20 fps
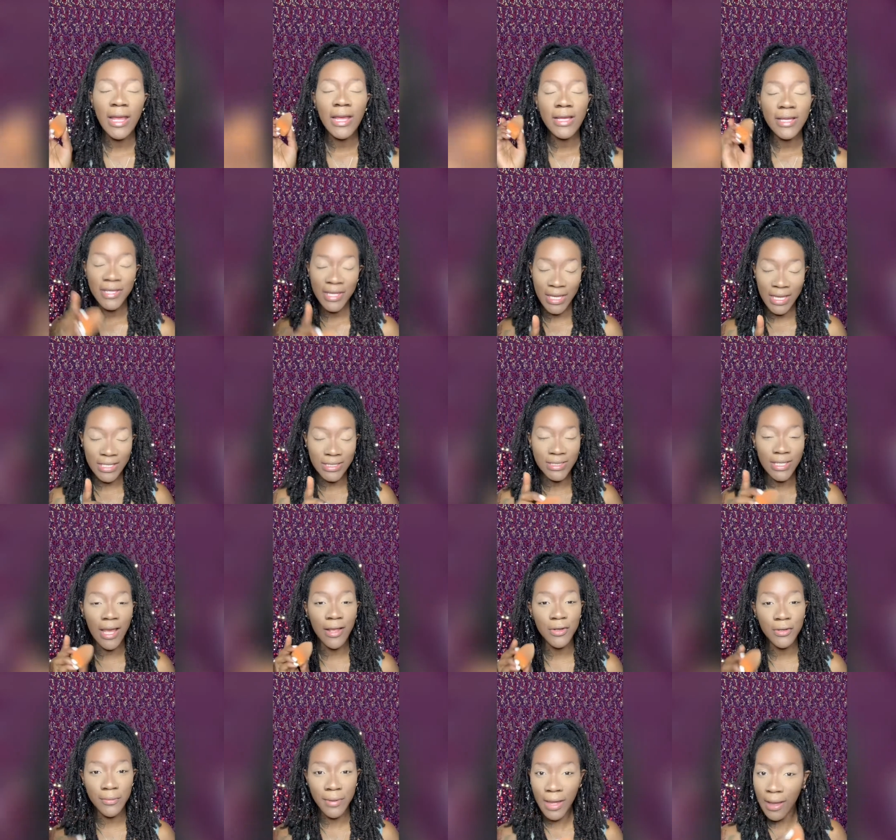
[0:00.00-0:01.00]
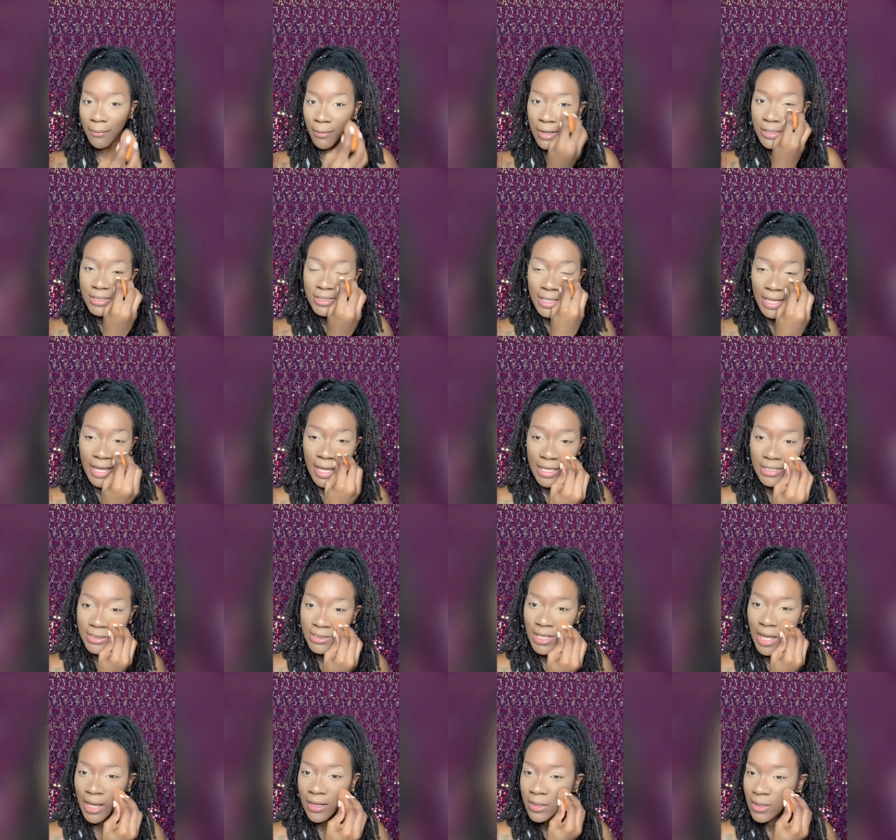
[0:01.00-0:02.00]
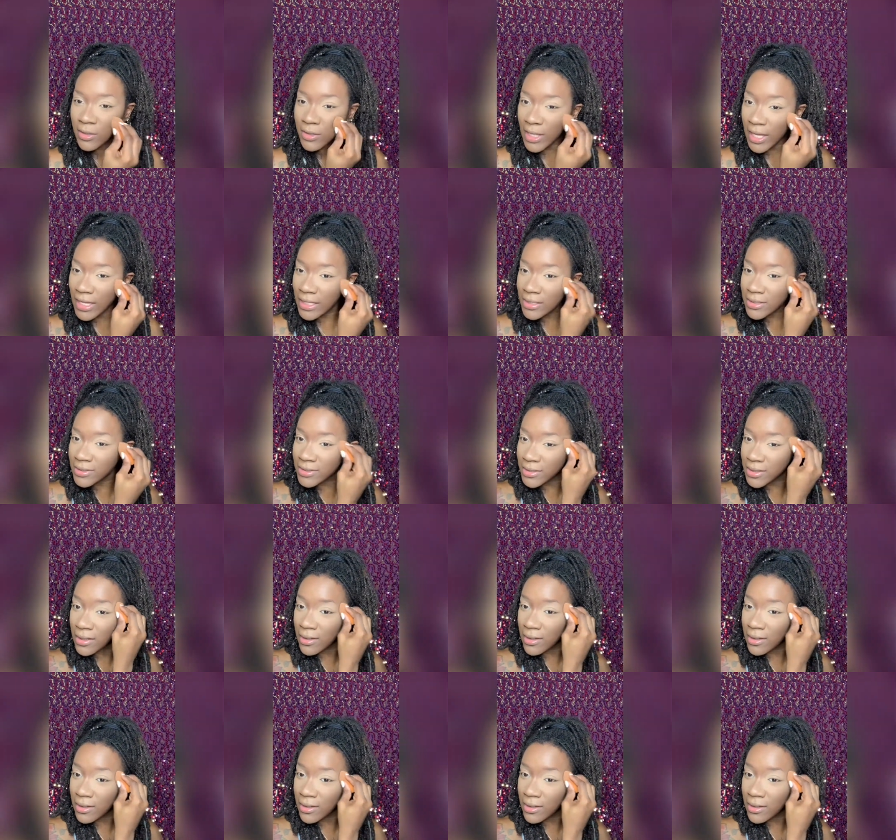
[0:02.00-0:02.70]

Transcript: Yes, I do my eyebrows last. I know that is